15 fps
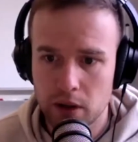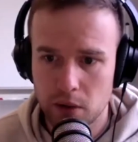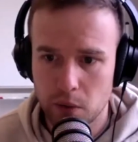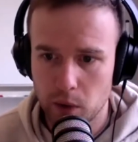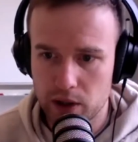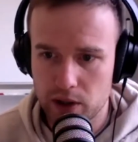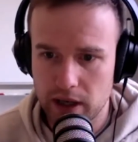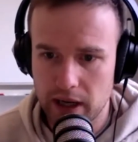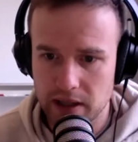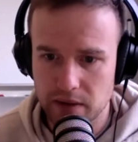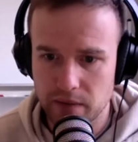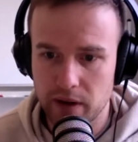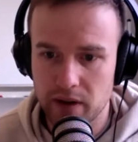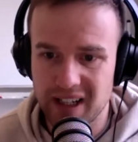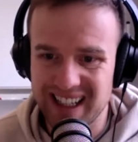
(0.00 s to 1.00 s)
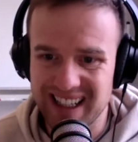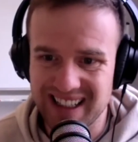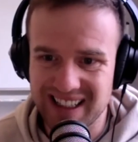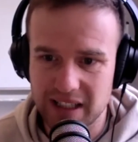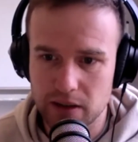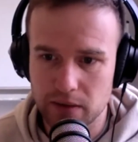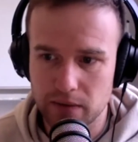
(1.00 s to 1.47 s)
which has a very
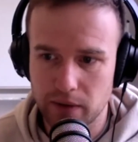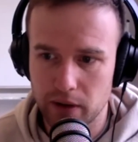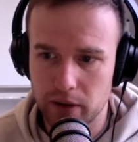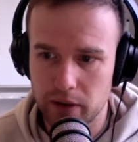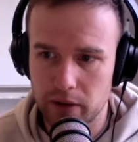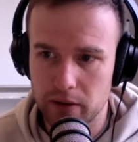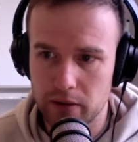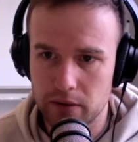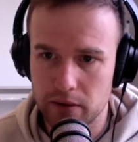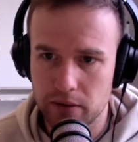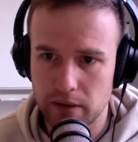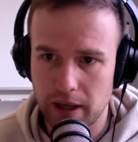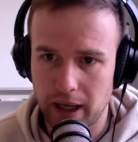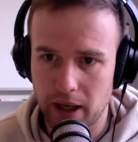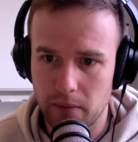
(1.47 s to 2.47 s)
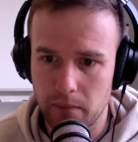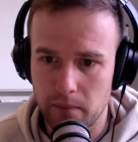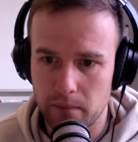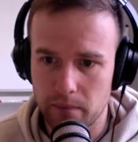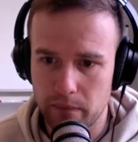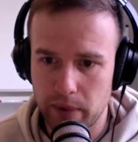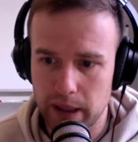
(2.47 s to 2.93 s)
easy to follow
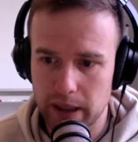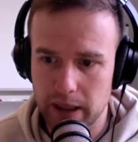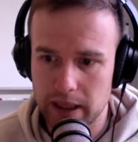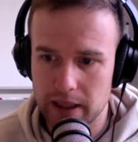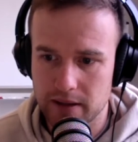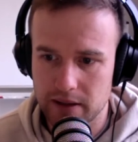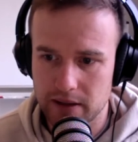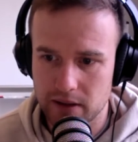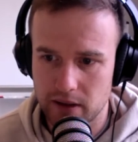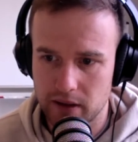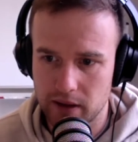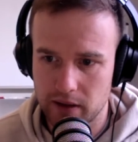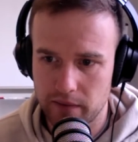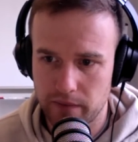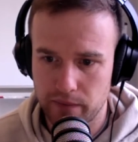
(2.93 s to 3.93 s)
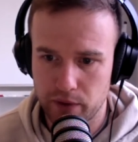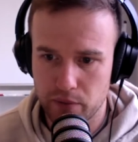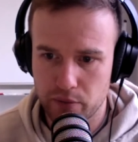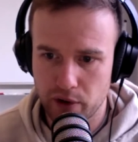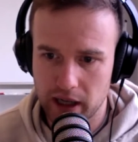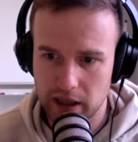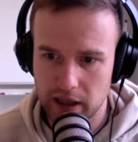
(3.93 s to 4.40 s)
PDS. It's got a few
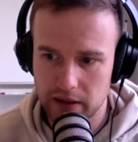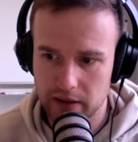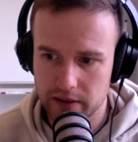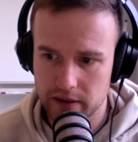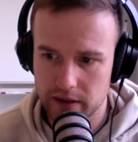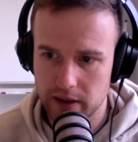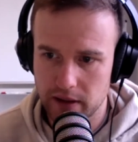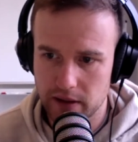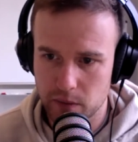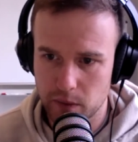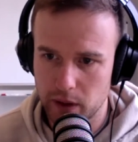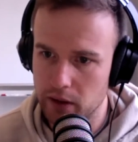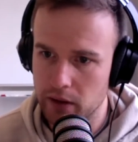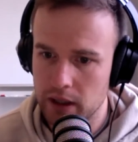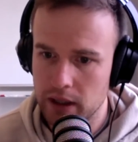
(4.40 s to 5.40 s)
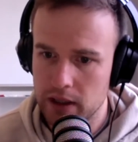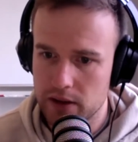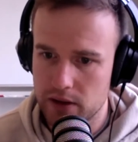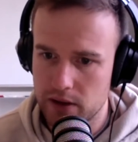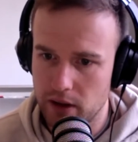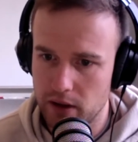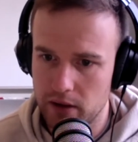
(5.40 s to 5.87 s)
bright colors in there as well.
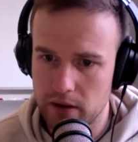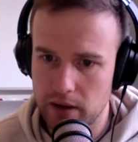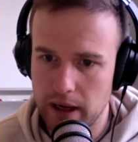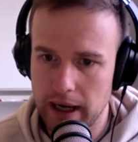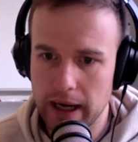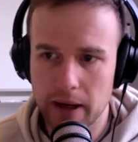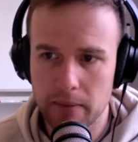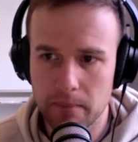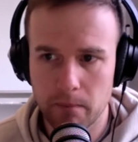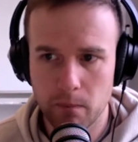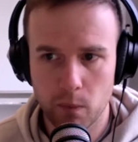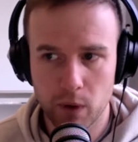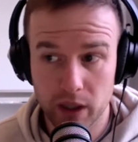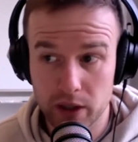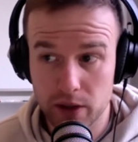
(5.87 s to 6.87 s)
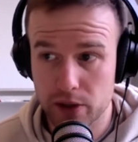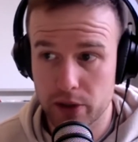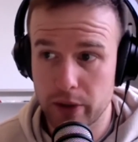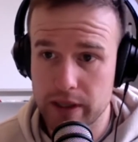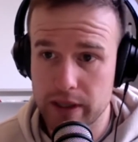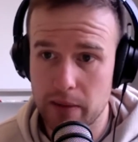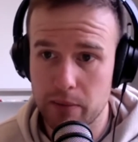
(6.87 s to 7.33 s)
So we're going to use two
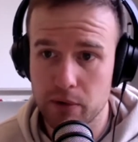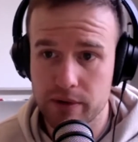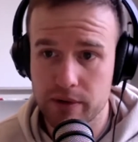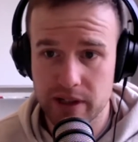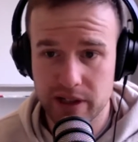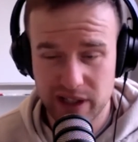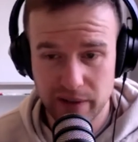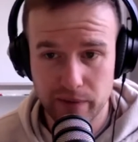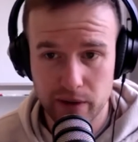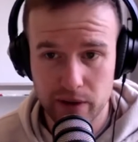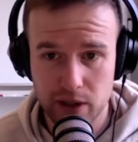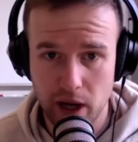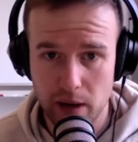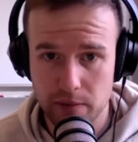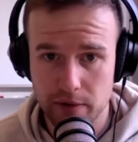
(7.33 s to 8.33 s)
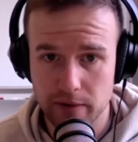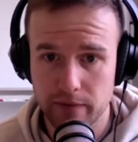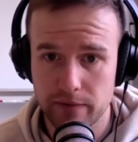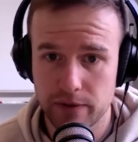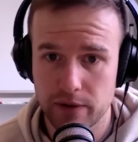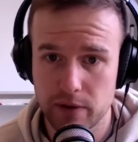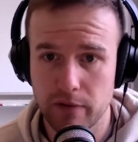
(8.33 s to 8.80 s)
examples of different types of
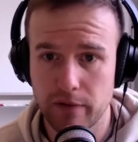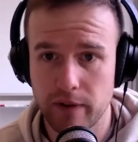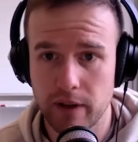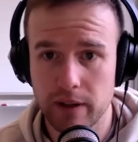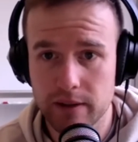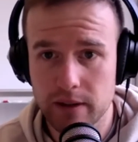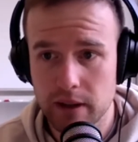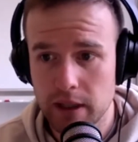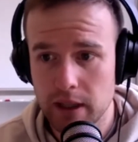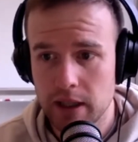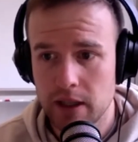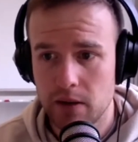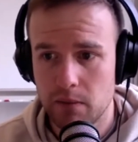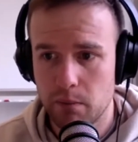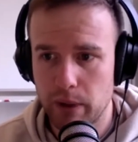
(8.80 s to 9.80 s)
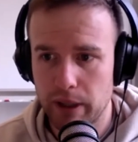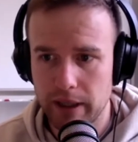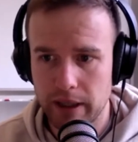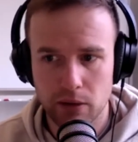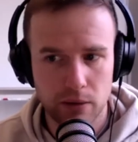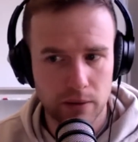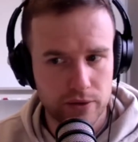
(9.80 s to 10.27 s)
super funds, but
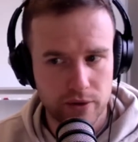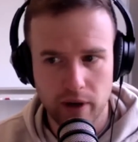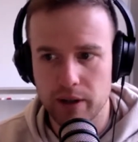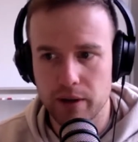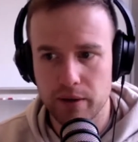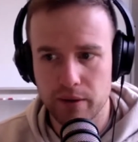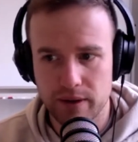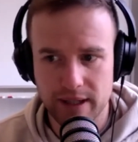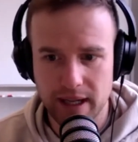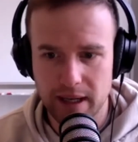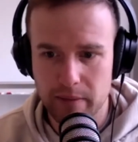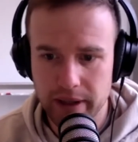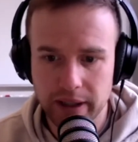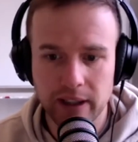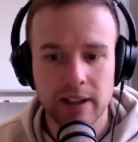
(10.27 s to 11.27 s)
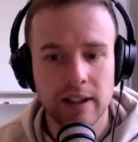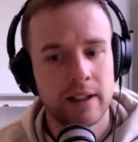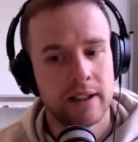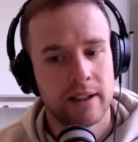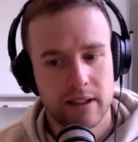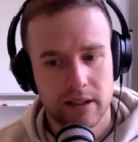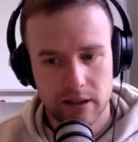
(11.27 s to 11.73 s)
they're all trying to do the same thing.
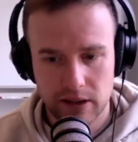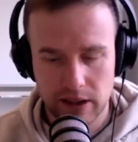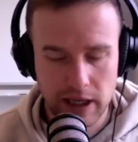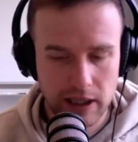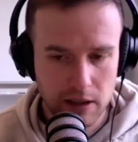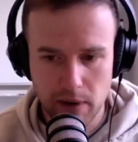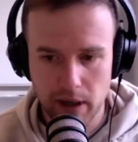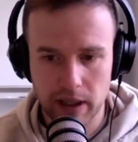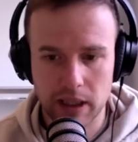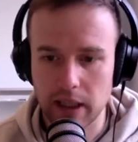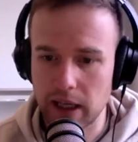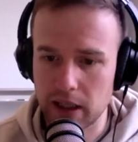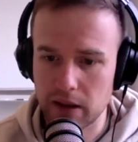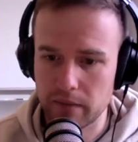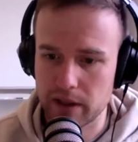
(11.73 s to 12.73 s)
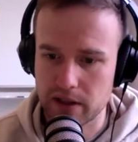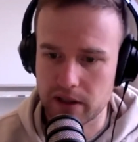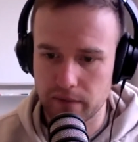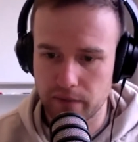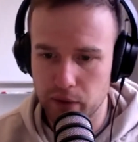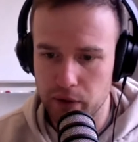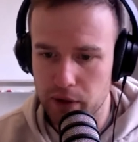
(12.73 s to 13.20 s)
Take your money and invest
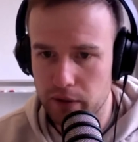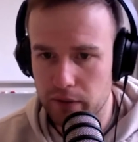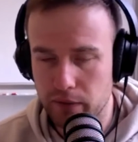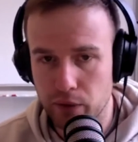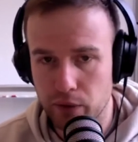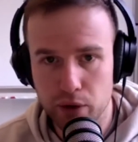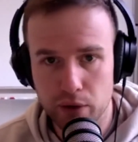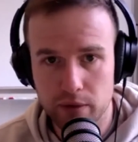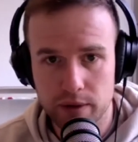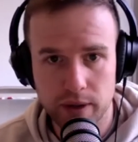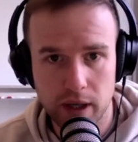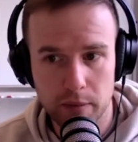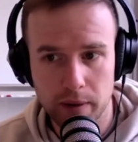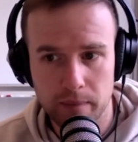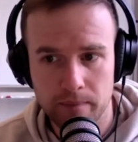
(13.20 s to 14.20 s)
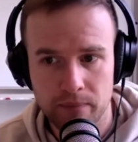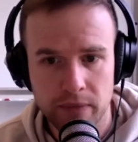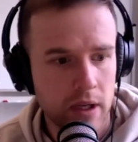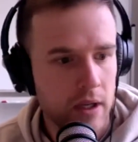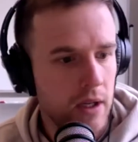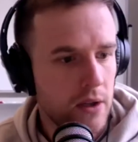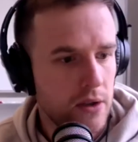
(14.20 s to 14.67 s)
it for you for your retirement.
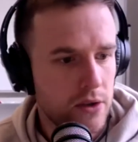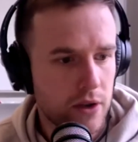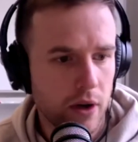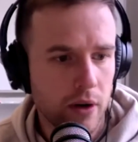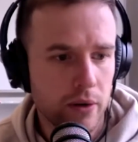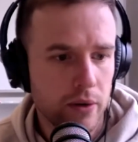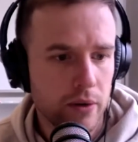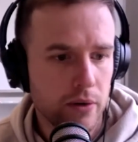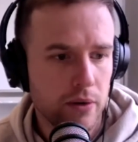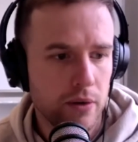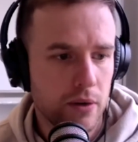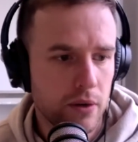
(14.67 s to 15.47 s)
So,